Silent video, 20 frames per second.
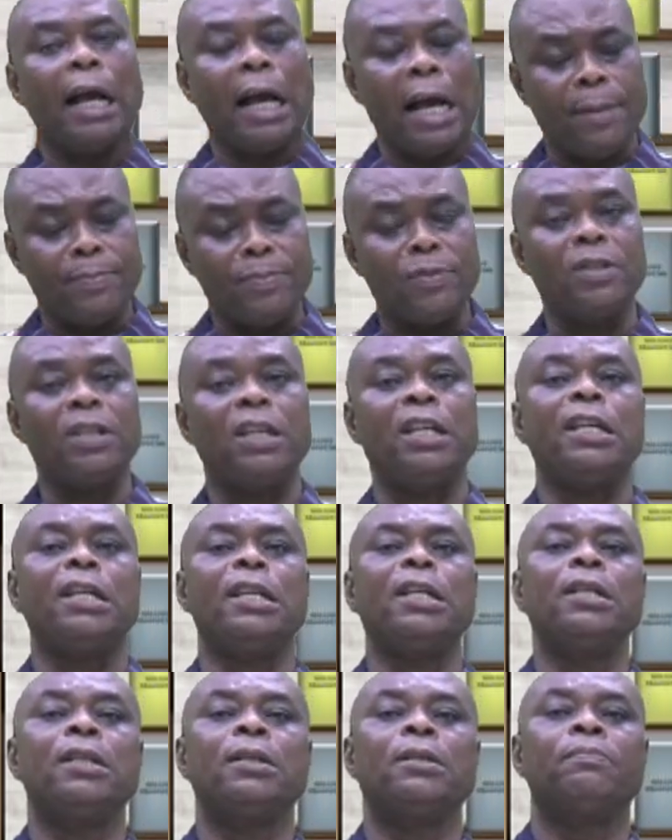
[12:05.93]
comes
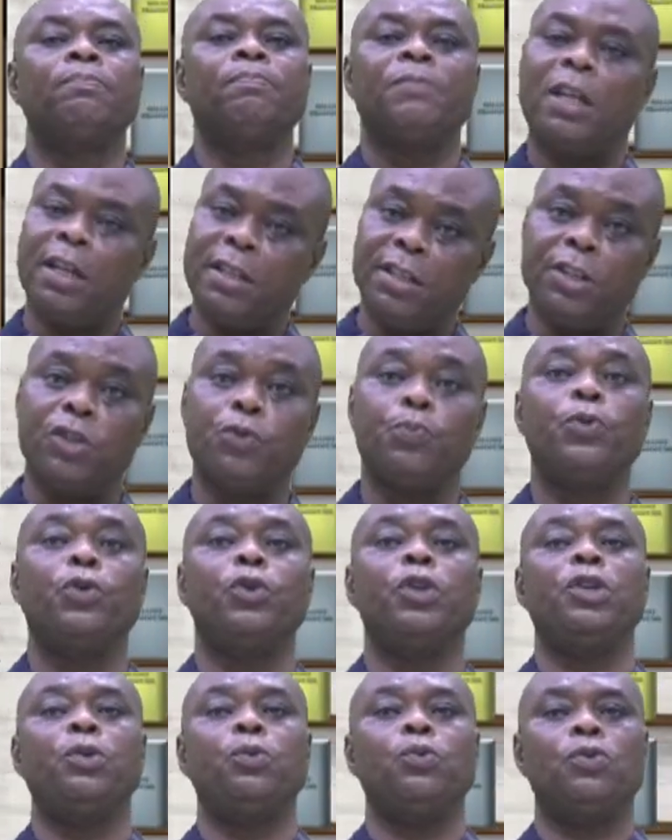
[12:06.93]
in, it is
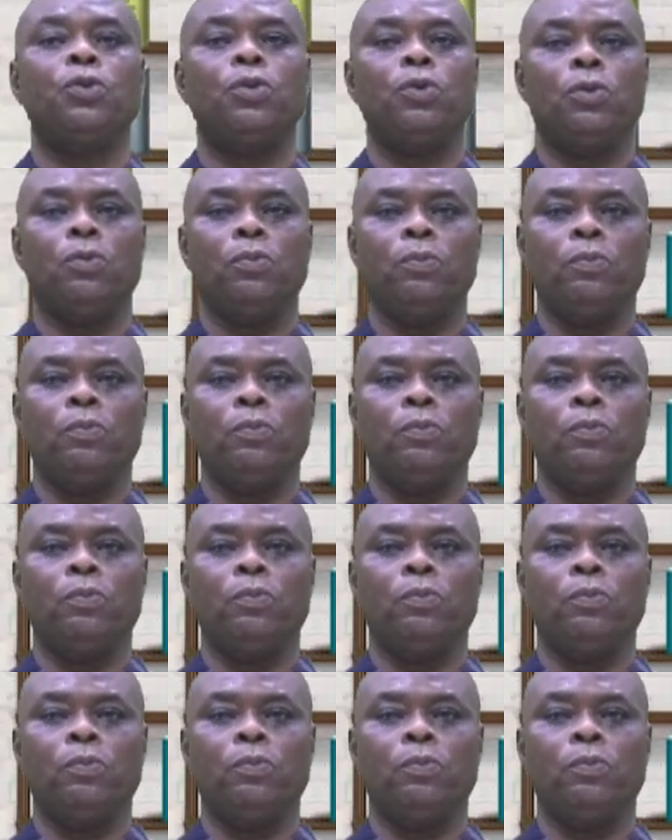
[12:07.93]
produced.